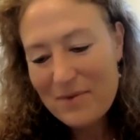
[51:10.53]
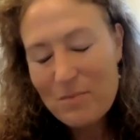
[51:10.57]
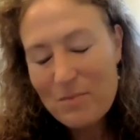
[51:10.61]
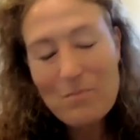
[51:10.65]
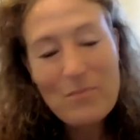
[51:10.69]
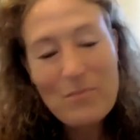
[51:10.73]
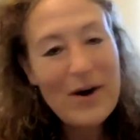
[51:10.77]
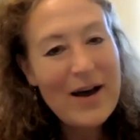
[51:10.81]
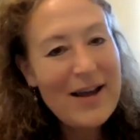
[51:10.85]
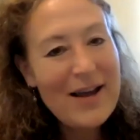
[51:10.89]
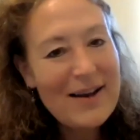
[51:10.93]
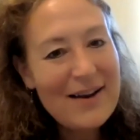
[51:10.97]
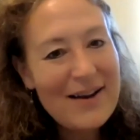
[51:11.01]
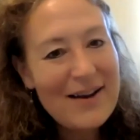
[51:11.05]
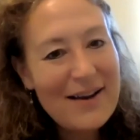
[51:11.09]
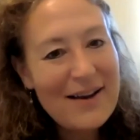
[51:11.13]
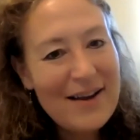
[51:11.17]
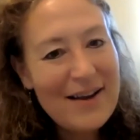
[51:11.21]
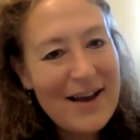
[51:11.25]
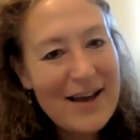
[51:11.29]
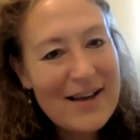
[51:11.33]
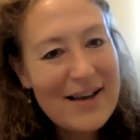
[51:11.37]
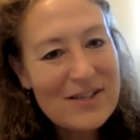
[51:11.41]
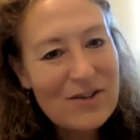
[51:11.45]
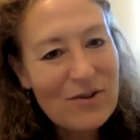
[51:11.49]
But
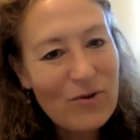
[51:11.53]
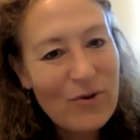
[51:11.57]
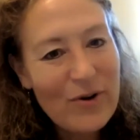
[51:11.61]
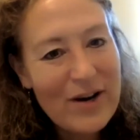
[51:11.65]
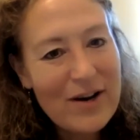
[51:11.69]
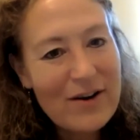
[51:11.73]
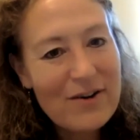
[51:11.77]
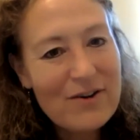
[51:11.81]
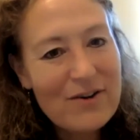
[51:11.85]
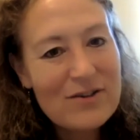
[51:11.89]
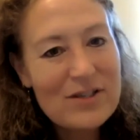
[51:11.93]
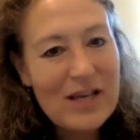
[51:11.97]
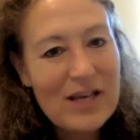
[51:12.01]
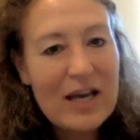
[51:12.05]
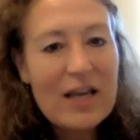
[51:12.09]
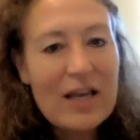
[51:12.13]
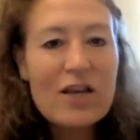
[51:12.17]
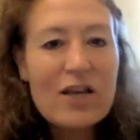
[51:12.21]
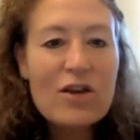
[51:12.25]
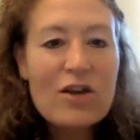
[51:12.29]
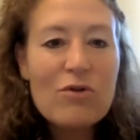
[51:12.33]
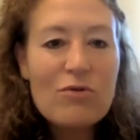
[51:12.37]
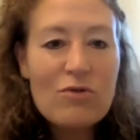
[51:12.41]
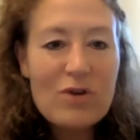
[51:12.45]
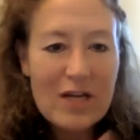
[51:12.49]
as lawyers, like,
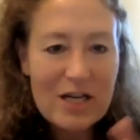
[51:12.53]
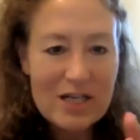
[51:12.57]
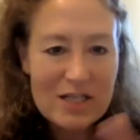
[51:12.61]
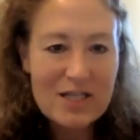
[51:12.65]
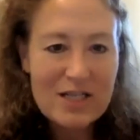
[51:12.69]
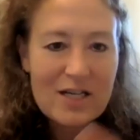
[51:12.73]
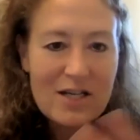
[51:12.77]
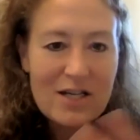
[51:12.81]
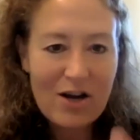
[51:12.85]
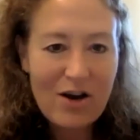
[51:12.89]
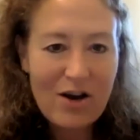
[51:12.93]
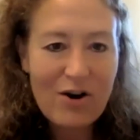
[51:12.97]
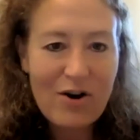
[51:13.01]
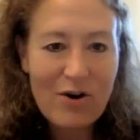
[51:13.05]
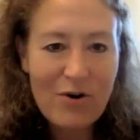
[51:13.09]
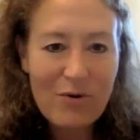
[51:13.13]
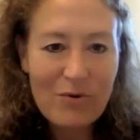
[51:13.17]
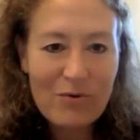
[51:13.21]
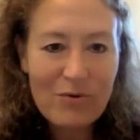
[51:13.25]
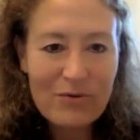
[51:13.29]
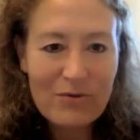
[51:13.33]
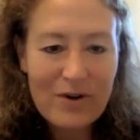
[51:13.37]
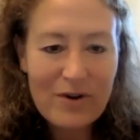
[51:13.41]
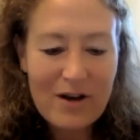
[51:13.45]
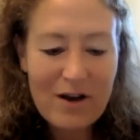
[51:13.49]
you need to
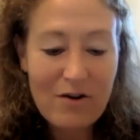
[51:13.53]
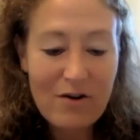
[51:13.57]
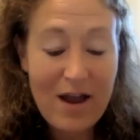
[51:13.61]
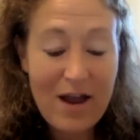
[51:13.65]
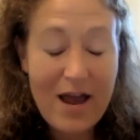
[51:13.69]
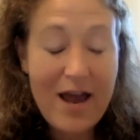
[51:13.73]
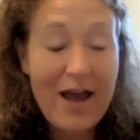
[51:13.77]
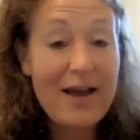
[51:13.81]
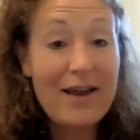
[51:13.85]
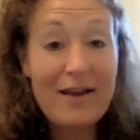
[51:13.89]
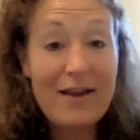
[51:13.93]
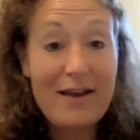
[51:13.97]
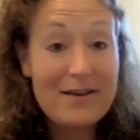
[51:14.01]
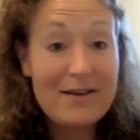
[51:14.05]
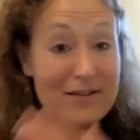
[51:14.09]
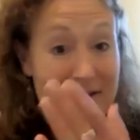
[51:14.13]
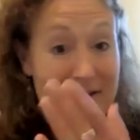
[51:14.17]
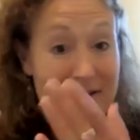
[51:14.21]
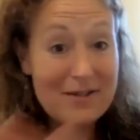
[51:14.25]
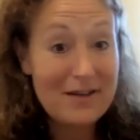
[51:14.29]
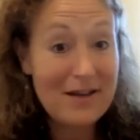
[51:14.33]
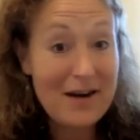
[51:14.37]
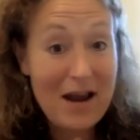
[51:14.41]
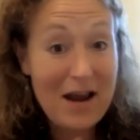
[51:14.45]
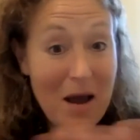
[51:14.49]
know, okay, is
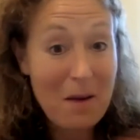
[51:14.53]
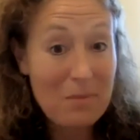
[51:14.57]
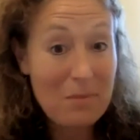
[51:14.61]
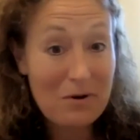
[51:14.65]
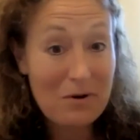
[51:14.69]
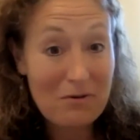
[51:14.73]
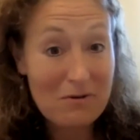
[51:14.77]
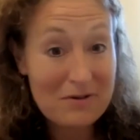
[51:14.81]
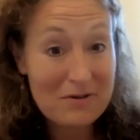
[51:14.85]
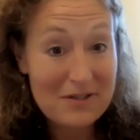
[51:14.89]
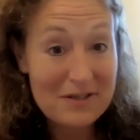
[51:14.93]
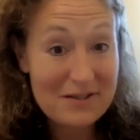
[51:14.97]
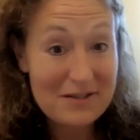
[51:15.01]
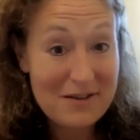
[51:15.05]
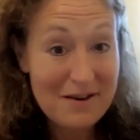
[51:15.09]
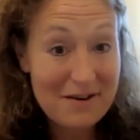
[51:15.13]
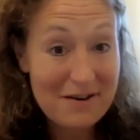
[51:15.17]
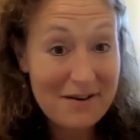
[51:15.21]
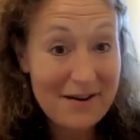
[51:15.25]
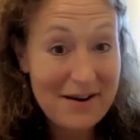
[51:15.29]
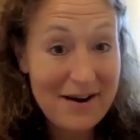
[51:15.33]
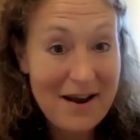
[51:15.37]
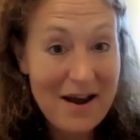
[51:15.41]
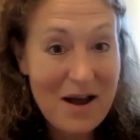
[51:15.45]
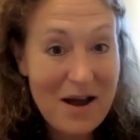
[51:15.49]
this going to happen or is this not
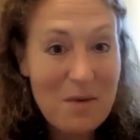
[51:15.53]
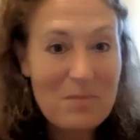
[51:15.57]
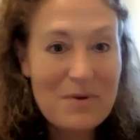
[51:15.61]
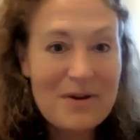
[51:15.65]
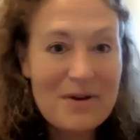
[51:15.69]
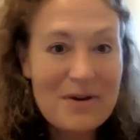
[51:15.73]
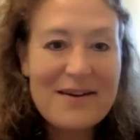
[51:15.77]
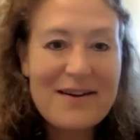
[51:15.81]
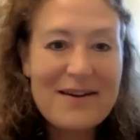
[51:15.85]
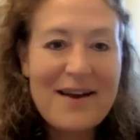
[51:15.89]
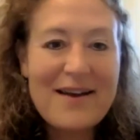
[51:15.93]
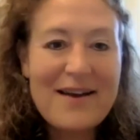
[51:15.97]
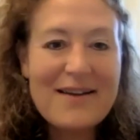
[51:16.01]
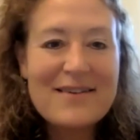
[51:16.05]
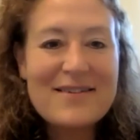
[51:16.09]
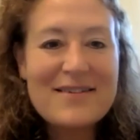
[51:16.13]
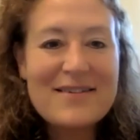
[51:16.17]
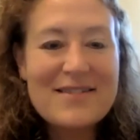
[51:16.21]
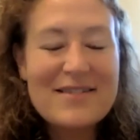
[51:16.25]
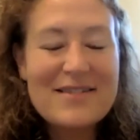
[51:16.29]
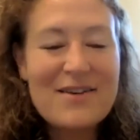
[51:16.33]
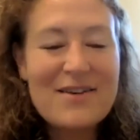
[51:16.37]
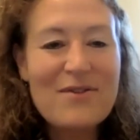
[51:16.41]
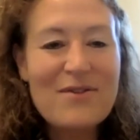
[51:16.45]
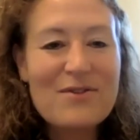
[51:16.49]
going to happen? And
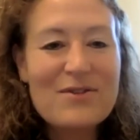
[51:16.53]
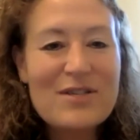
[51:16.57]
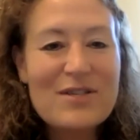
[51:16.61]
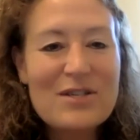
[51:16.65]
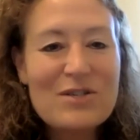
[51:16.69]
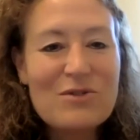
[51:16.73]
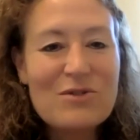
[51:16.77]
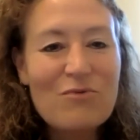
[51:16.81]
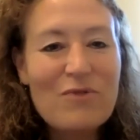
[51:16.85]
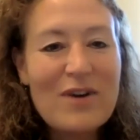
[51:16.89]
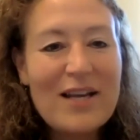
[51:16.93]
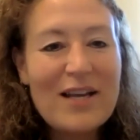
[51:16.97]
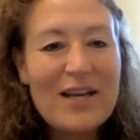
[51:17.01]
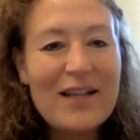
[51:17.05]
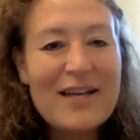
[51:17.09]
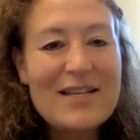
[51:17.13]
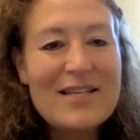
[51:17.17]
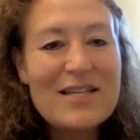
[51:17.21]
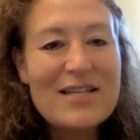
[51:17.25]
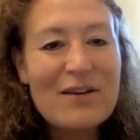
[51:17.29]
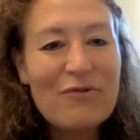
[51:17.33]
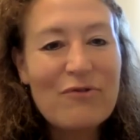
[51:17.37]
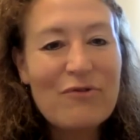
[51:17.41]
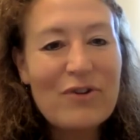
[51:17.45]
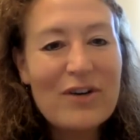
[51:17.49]
so there's this really
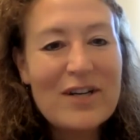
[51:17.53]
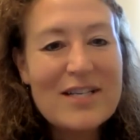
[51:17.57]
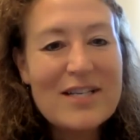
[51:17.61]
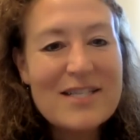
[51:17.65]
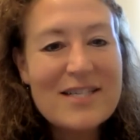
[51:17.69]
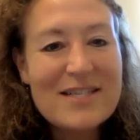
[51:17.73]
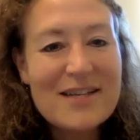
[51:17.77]
different